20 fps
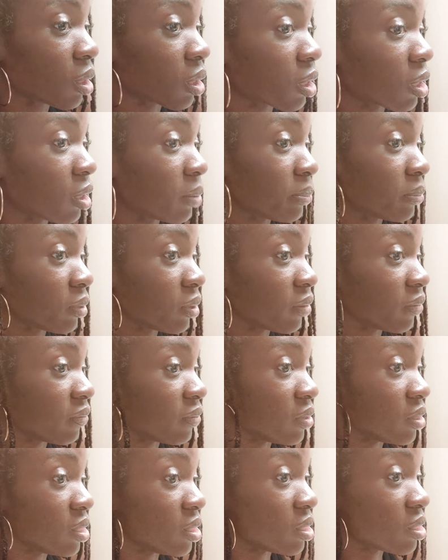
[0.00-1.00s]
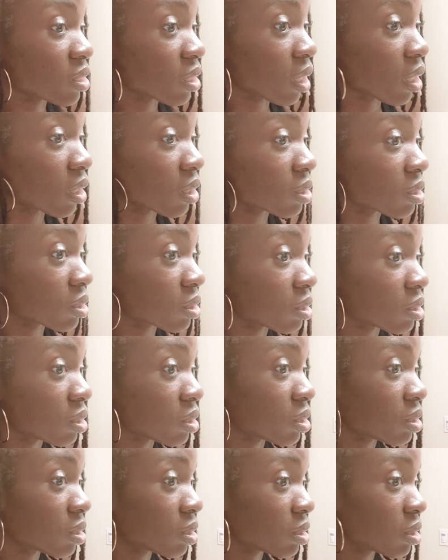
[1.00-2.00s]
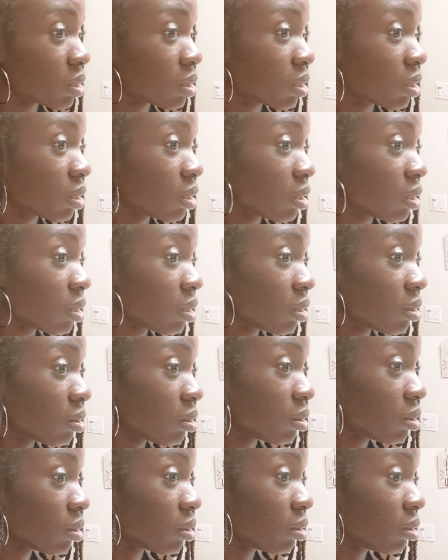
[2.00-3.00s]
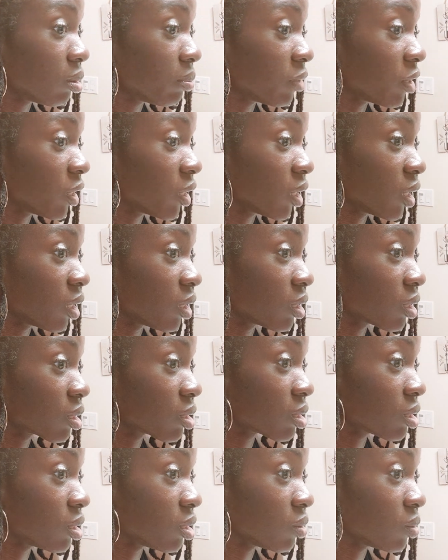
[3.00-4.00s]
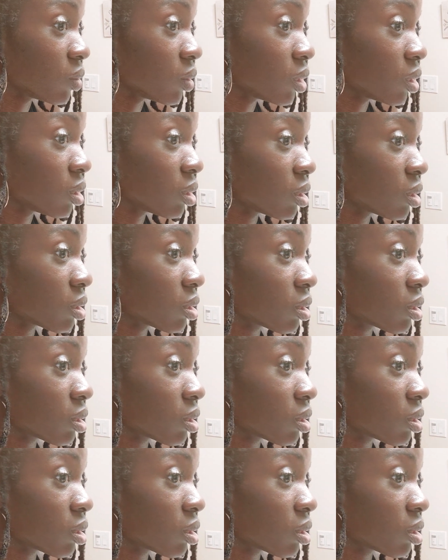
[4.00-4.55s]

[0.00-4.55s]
a couple of detoxes on my locks anyways.